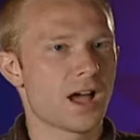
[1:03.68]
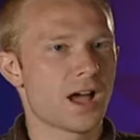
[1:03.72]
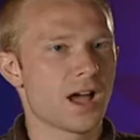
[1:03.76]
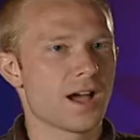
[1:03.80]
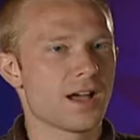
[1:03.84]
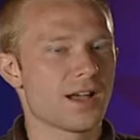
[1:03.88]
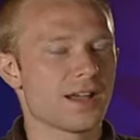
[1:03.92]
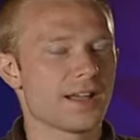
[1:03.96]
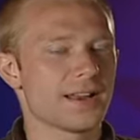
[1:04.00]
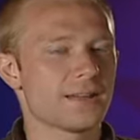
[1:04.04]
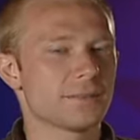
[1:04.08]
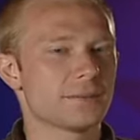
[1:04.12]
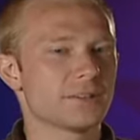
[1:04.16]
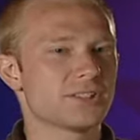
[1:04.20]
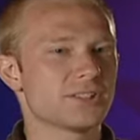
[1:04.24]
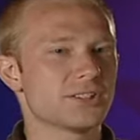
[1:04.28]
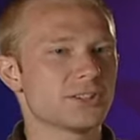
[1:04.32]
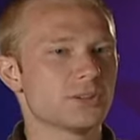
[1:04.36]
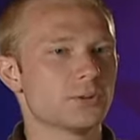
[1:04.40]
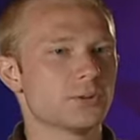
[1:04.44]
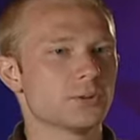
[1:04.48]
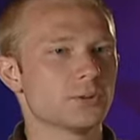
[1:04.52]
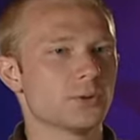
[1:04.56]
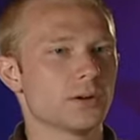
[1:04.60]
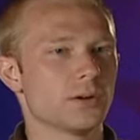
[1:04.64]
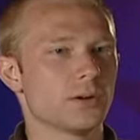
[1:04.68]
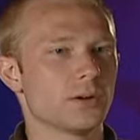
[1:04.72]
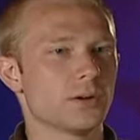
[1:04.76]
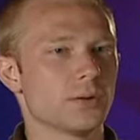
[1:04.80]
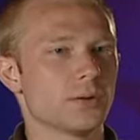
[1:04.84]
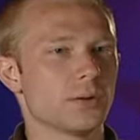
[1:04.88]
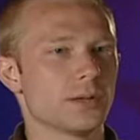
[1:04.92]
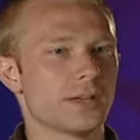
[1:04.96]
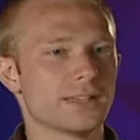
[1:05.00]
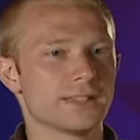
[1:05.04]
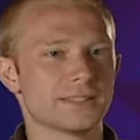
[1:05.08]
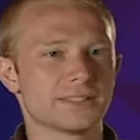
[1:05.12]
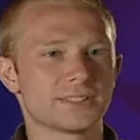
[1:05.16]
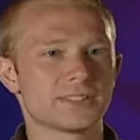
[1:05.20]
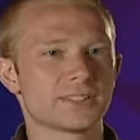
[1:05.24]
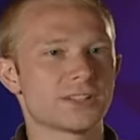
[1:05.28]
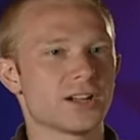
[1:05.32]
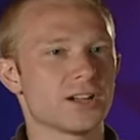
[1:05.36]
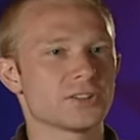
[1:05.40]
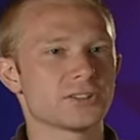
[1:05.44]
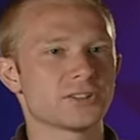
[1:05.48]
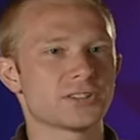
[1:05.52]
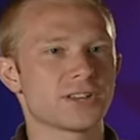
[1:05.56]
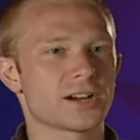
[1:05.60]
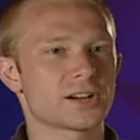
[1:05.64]
At MSU, it
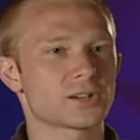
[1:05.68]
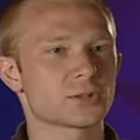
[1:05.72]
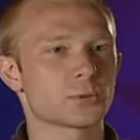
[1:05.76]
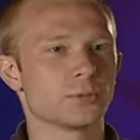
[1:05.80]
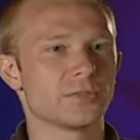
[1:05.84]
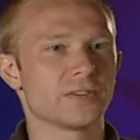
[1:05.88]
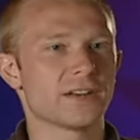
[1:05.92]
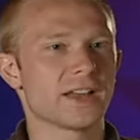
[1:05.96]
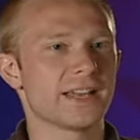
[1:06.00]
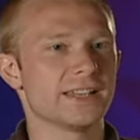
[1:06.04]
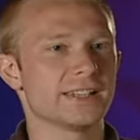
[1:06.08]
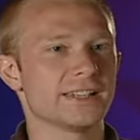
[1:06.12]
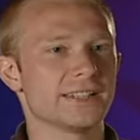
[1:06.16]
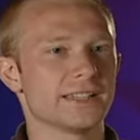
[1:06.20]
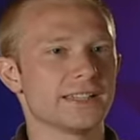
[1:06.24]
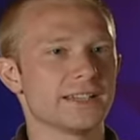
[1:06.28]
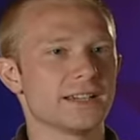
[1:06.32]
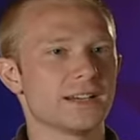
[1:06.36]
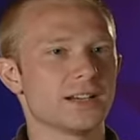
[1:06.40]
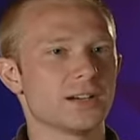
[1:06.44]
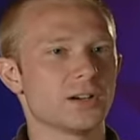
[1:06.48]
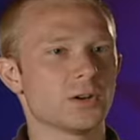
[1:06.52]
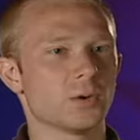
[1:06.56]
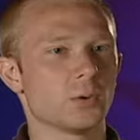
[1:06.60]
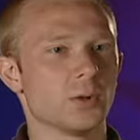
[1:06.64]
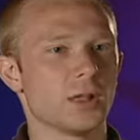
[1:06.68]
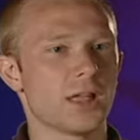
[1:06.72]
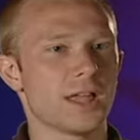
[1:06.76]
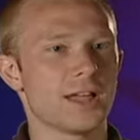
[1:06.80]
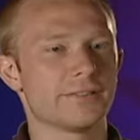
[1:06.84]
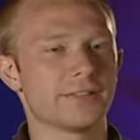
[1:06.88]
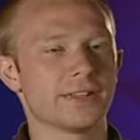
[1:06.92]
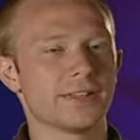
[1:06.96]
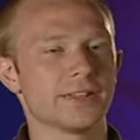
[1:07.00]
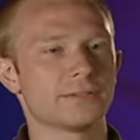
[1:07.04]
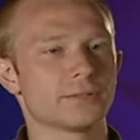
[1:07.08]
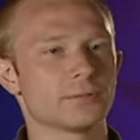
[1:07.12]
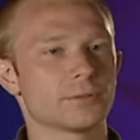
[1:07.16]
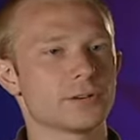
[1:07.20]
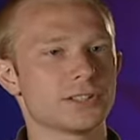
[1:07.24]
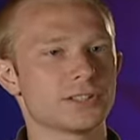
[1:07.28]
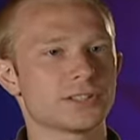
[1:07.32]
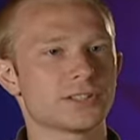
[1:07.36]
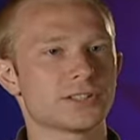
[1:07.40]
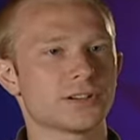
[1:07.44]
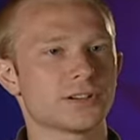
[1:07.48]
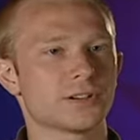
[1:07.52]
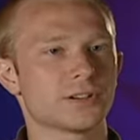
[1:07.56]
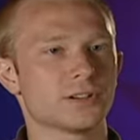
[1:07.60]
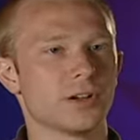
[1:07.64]
all starts with an idea. We'll have a
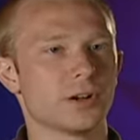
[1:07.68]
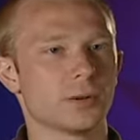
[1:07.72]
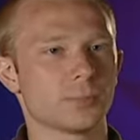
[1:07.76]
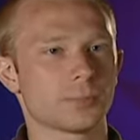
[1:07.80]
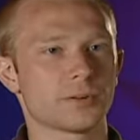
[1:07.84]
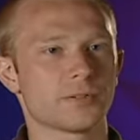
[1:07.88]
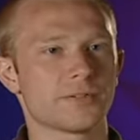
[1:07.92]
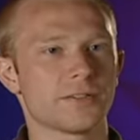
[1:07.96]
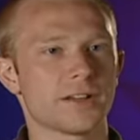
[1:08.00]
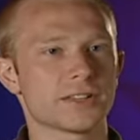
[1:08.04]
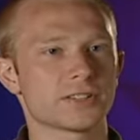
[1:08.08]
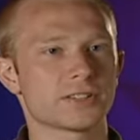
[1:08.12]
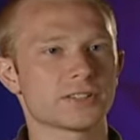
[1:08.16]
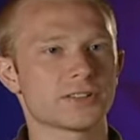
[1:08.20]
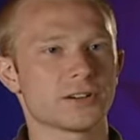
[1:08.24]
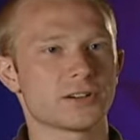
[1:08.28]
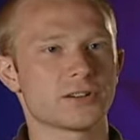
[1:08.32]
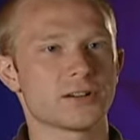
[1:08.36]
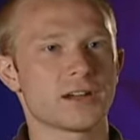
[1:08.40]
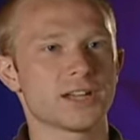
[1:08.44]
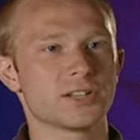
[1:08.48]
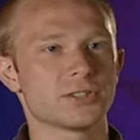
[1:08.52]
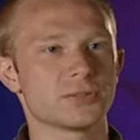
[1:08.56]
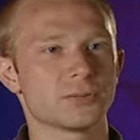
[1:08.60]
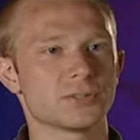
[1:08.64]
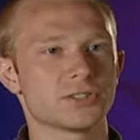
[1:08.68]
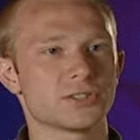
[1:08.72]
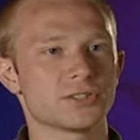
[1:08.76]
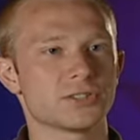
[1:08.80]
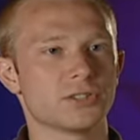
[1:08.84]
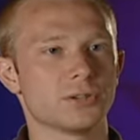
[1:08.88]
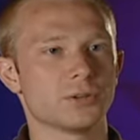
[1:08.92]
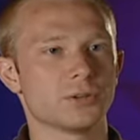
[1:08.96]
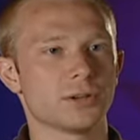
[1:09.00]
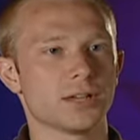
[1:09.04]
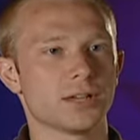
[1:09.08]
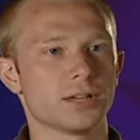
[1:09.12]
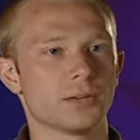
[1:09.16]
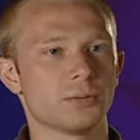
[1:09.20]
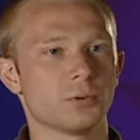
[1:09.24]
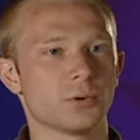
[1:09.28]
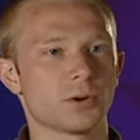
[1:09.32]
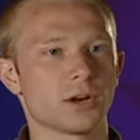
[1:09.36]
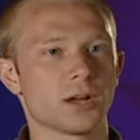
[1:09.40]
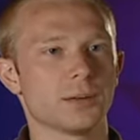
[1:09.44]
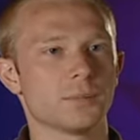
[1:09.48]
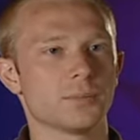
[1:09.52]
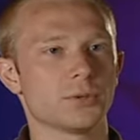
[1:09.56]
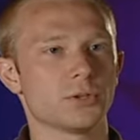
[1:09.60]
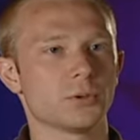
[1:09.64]
professor, a graduate student will
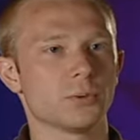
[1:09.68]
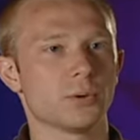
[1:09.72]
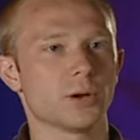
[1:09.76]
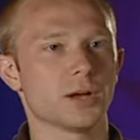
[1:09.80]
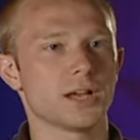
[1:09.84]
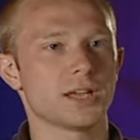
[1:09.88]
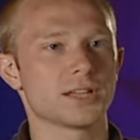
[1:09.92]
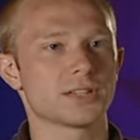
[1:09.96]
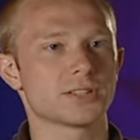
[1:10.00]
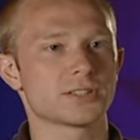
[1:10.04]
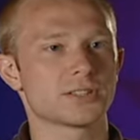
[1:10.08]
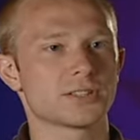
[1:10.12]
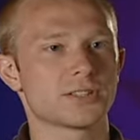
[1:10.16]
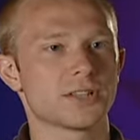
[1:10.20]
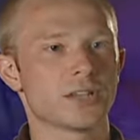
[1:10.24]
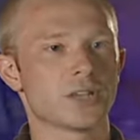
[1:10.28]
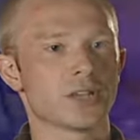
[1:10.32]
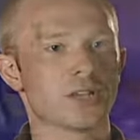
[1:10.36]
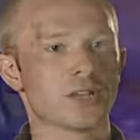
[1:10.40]
come to us